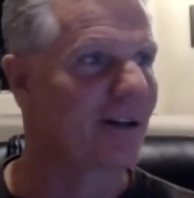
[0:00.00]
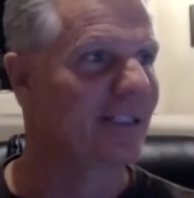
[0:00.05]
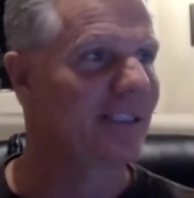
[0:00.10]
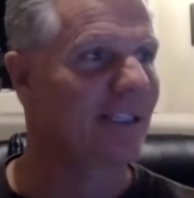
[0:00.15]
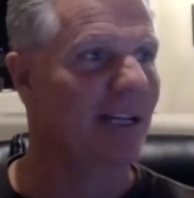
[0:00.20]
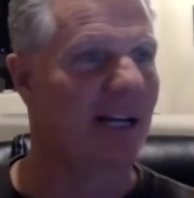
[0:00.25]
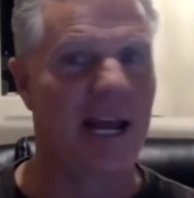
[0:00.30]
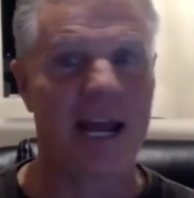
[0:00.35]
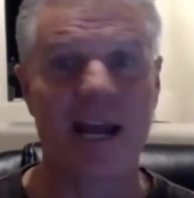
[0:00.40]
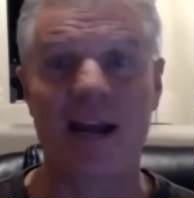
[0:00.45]
I
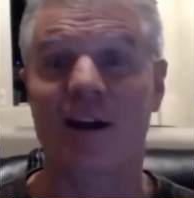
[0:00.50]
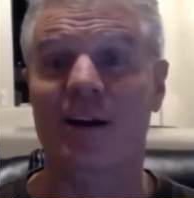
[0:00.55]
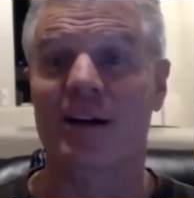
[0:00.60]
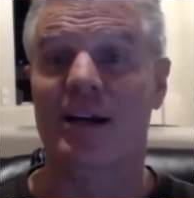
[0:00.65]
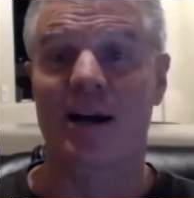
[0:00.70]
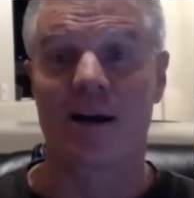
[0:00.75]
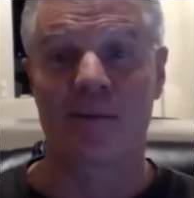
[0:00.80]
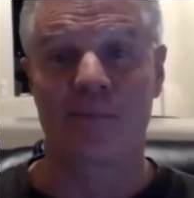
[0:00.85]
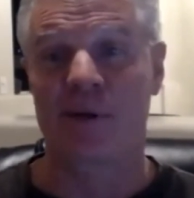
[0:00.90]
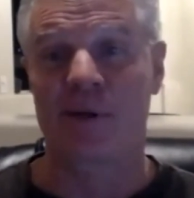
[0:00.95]
said, "Hey, our
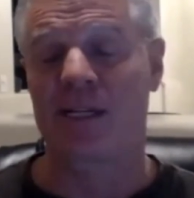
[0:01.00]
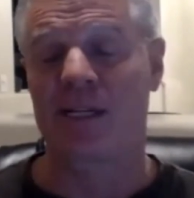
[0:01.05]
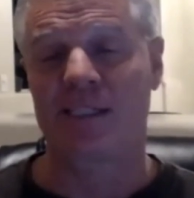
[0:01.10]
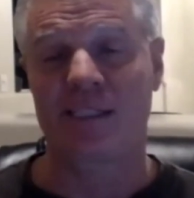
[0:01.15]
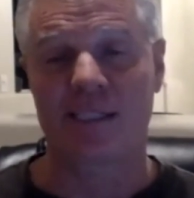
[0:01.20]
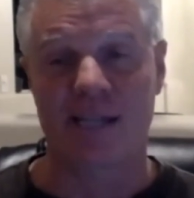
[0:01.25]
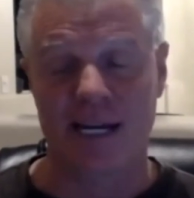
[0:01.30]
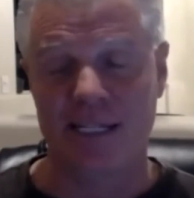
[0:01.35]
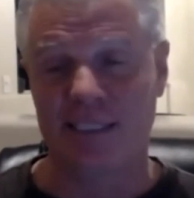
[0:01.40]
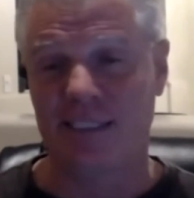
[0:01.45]
company
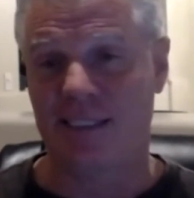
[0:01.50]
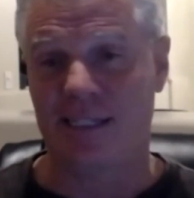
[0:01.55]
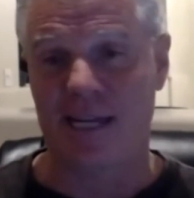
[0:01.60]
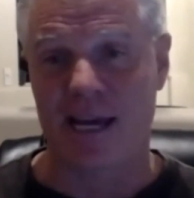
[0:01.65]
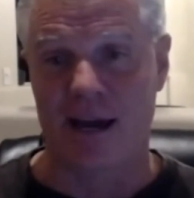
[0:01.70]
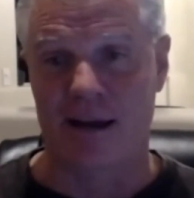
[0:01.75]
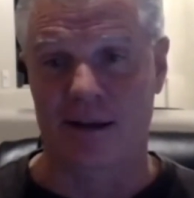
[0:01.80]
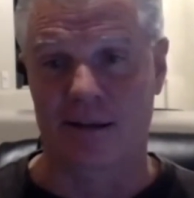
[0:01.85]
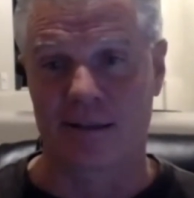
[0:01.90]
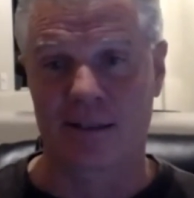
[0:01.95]
site's
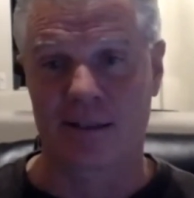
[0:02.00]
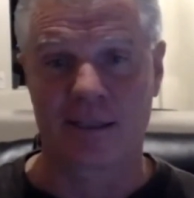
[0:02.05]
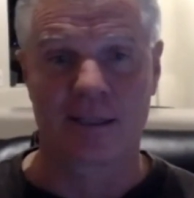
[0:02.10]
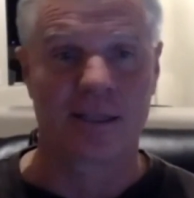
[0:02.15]
down,"